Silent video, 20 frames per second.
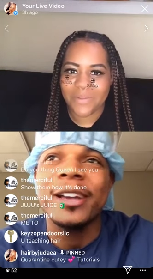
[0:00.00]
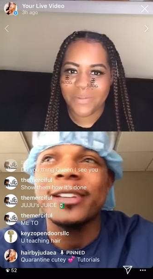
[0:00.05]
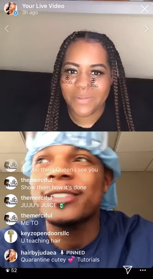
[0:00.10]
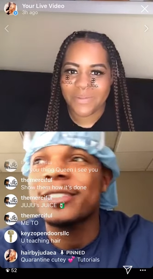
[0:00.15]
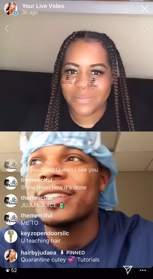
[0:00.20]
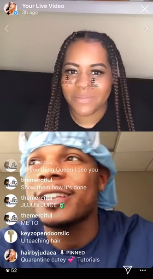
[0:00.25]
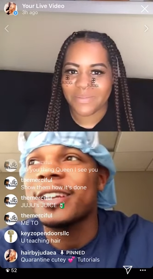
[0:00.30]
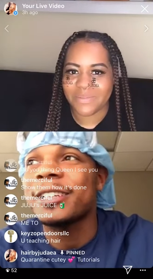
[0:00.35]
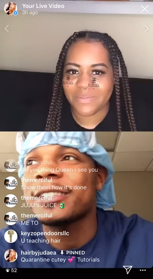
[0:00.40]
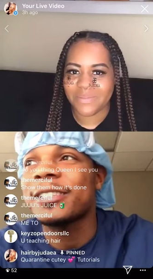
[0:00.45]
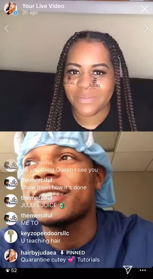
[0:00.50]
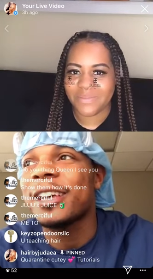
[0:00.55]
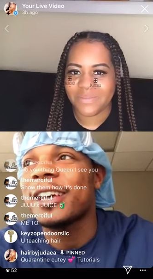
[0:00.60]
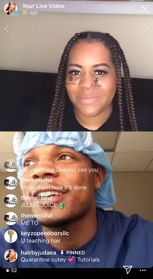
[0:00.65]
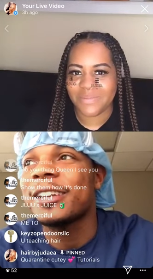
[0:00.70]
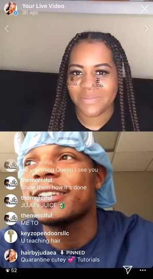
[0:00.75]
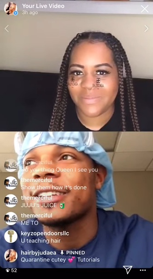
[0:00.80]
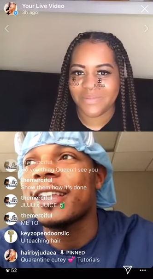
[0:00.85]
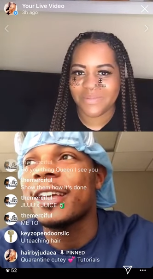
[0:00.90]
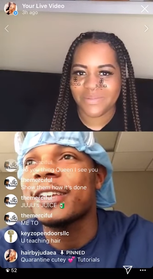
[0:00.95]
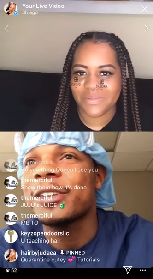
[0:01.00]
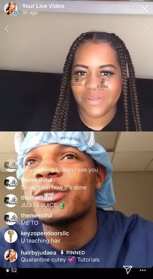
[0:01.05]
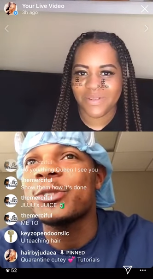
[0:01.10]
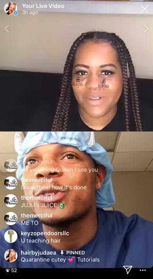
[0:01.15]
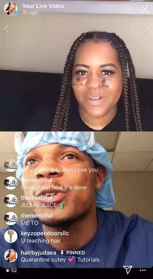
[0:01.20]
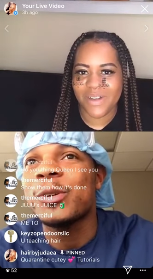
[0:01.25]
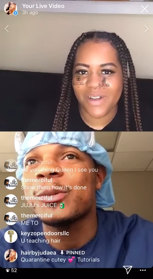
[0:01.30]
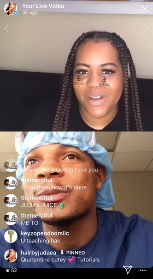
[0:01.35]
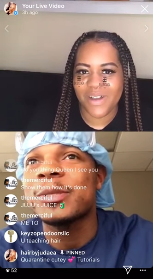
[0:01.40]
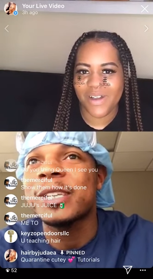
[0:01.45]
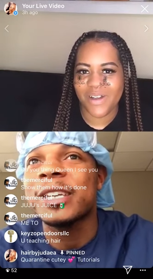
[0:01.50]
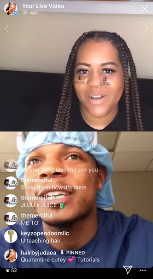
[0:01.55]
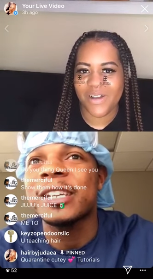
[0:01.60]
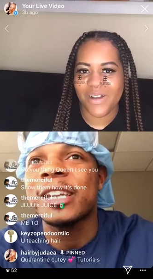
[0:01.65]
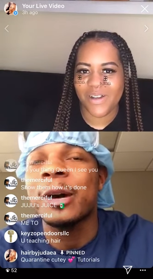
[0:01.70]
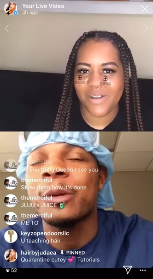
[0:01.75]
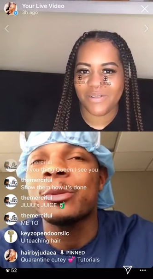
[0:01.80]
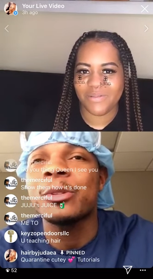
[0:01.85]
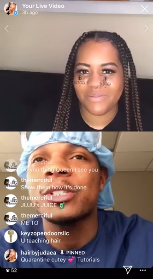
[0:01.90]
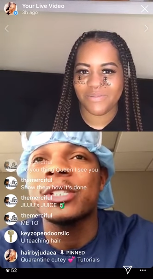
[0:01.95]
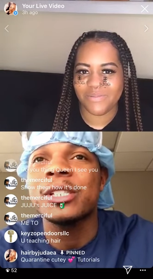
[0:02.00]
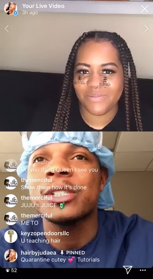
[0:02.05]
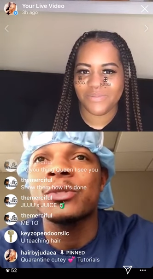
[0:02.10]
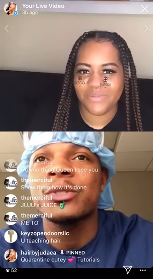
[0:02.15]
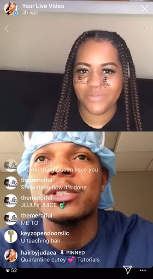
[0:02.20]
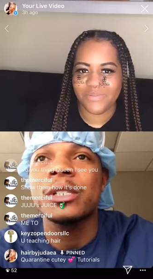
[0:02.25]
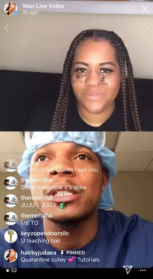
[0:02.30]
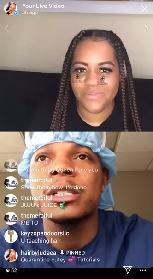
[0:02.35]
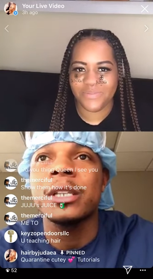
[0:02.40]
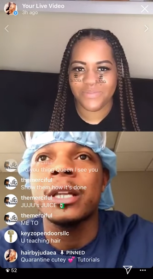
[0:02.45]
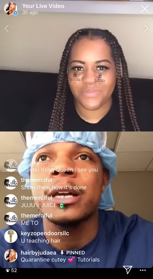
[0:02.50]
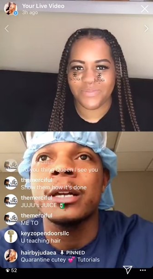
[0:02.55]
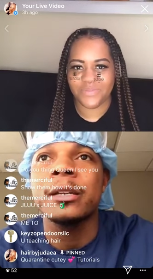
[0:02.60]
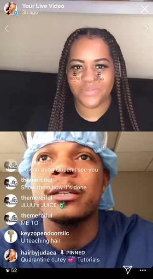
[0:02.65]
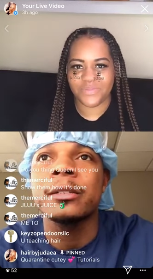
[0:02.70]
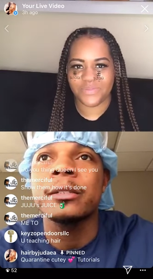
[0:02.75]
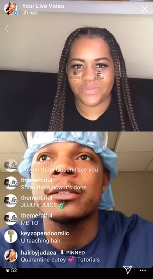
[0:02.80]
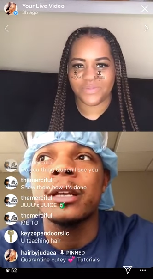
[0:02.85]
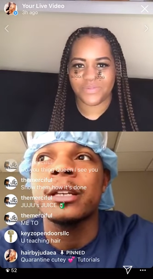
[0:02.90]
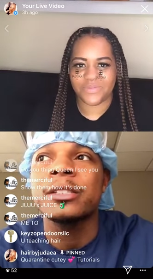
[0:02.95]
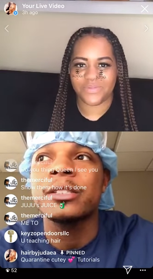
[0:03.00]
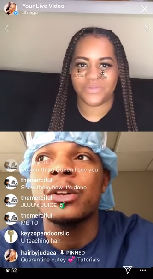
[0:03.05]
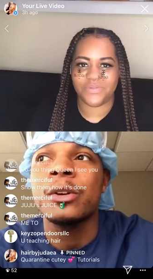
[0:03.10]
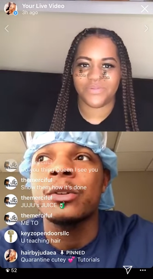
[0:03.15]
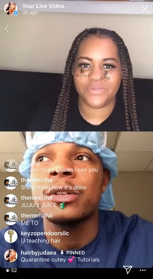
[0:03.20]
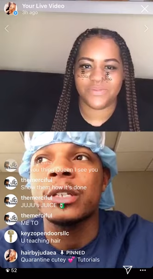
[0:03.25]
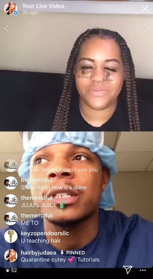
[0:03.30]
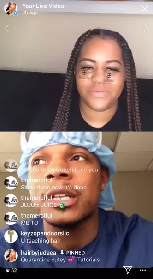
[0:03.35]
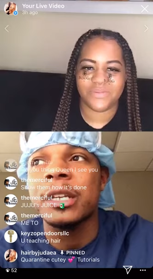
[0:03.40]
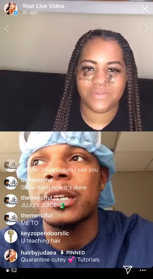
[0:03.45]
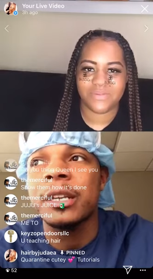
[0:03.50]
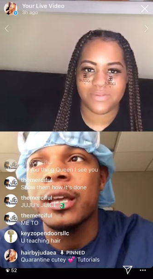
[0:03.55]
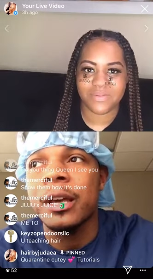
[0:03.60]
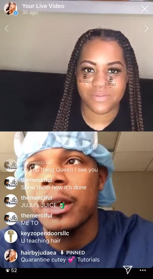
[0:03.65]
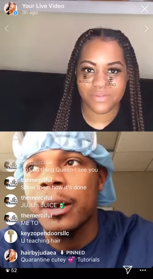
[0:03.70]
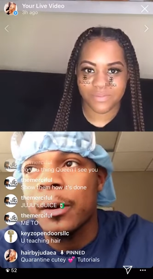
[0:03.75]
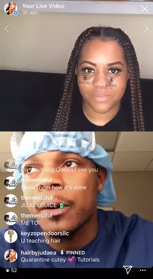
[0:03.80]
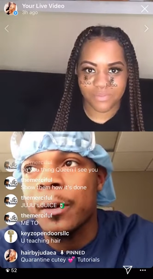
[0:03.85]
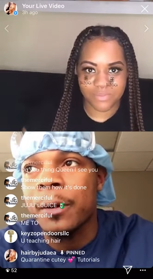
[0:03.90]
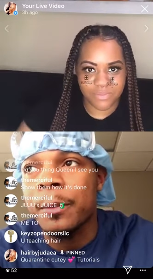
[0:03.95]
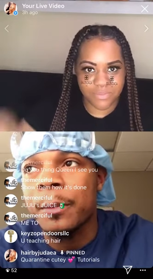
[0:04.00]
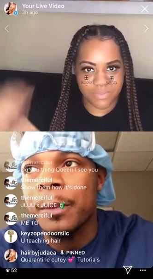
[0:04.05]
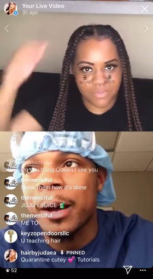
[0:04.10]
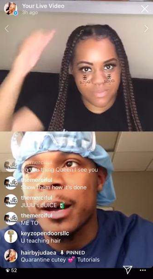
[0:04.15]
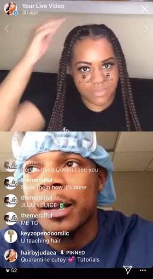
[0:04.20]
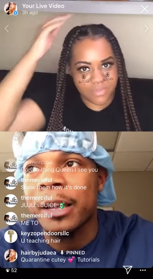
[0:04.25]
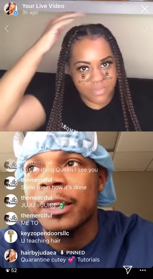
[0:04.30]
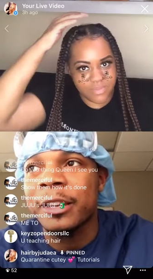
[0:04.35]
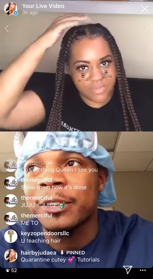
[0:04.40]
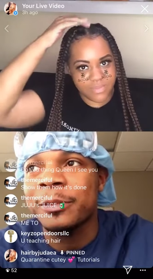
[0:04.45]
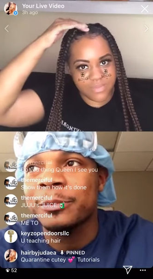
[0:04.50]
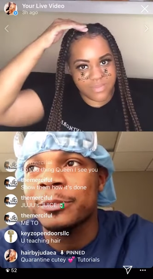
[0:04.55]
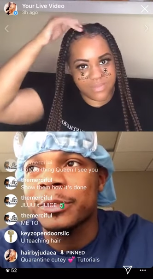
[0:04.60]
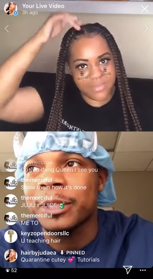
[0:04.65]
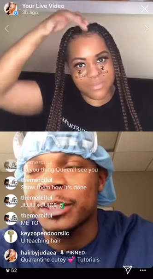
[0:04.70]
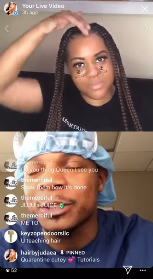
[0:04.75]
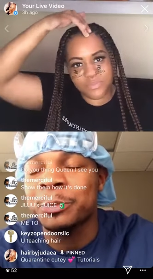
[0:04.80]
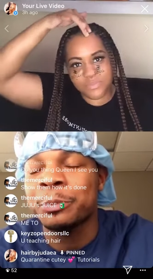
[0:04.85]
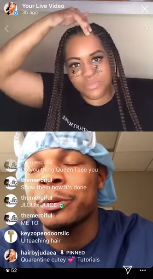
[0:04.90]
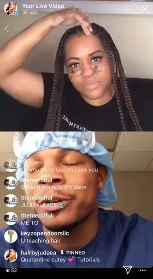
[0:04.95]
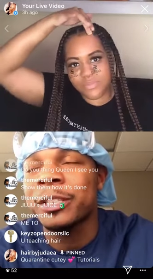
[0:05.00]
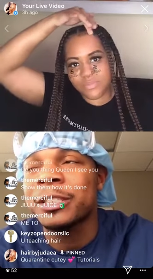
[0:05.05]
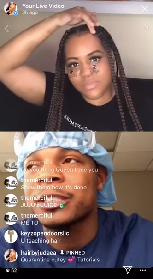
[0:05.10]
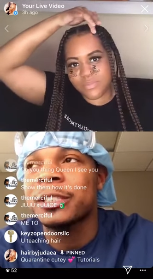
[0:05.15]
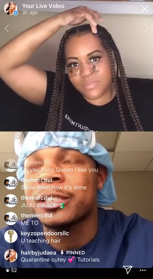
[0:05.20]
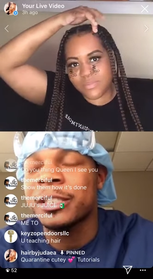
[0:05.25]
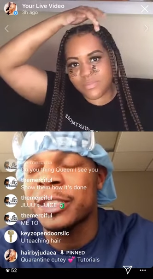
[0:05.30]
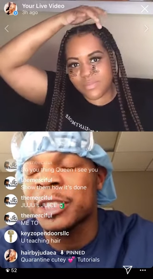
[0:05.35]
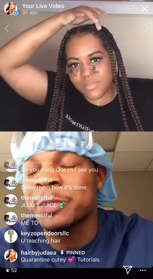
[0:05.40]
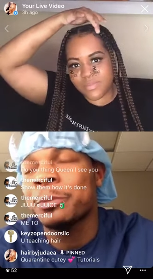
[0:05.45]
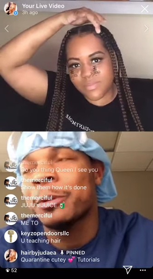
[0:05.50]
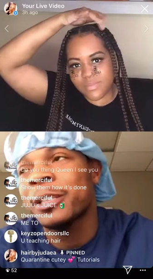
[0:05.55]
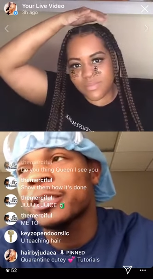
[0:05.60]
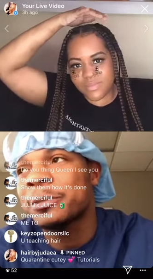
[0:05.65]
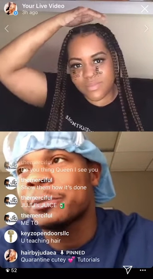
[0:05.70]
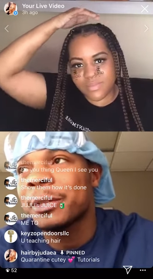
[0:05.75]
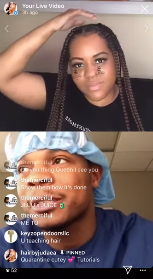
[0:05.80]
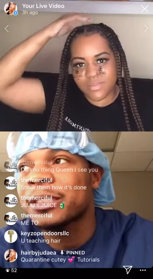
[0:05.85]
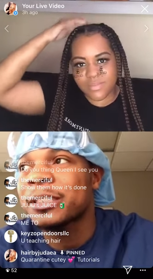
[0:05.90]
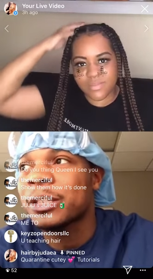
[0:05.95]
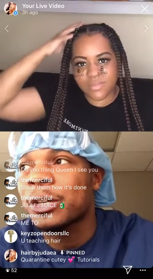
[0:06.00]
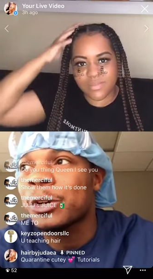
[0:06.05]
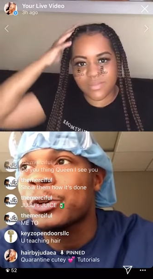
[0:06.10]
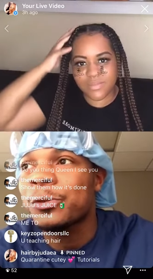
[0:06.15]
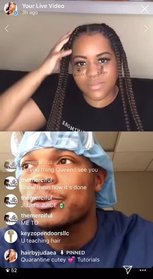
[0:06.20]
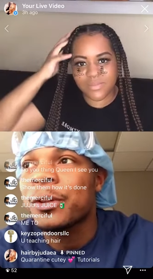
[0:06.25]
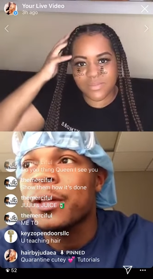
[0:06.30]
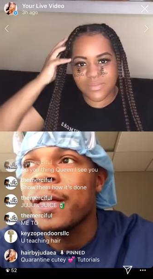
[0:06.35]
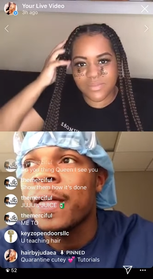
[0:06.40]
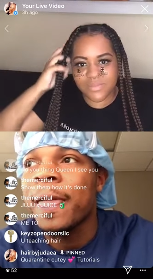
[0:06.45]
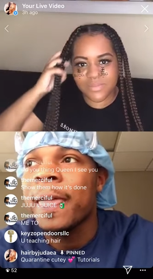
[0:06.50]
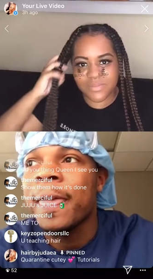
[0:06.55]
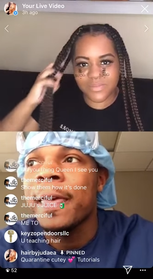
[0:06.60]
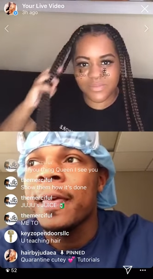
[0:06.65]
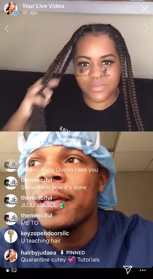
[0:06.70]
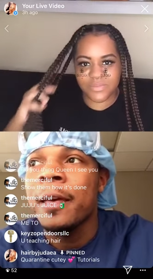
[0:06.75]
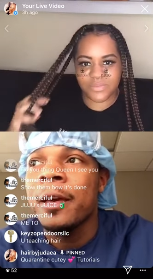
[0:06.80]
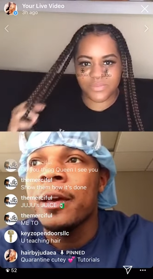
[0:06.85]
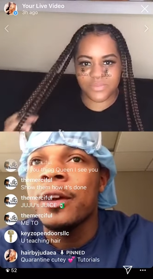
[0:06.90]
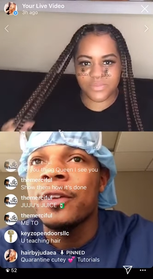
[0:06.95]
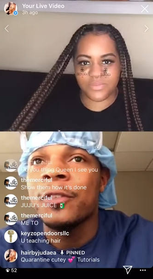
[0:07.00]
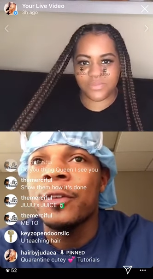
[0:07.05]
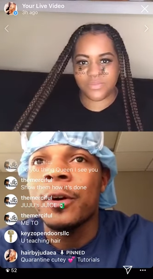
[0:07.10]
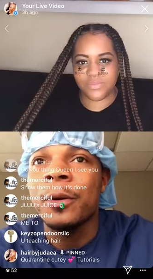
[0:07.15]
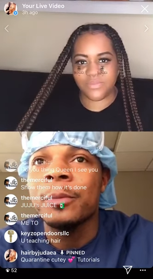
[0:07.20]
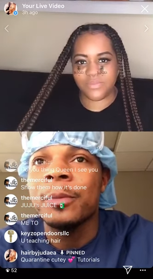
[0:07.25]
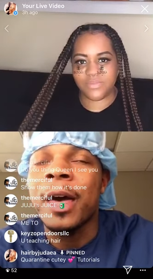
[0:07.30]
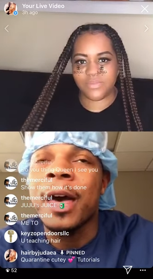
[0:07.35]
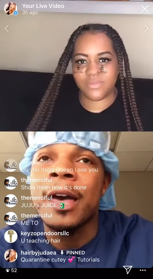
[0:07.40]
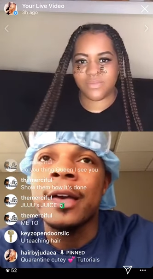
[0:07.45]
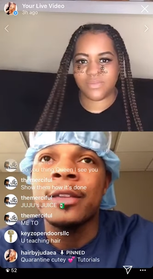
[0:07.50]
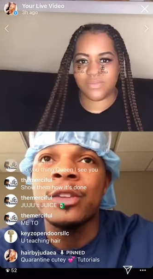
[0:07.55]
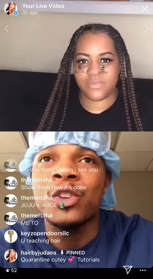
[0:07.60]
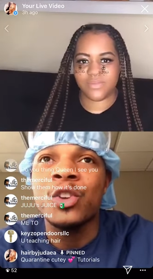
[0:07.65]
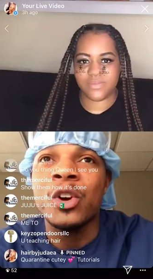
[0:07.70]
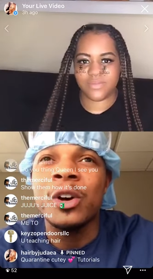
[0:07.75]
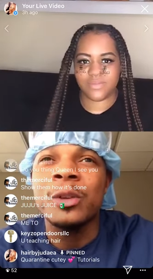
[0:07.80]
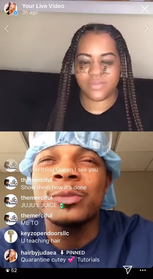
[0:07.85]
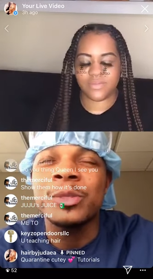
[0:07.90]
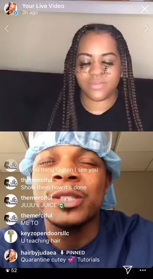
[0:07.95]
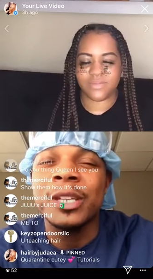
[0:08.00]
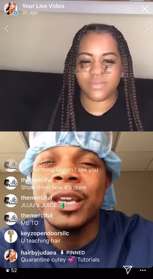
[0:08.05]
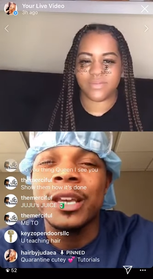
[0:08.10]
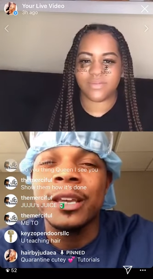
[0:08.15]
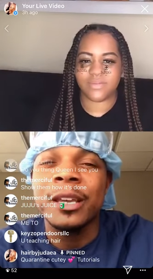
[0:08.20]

Speaker 1: like that. Like, you know what I'm saying? I was just mm-hmm. really like, that's the only thing that um I can express express myself mm-hmm. on that. You know what I'm saying?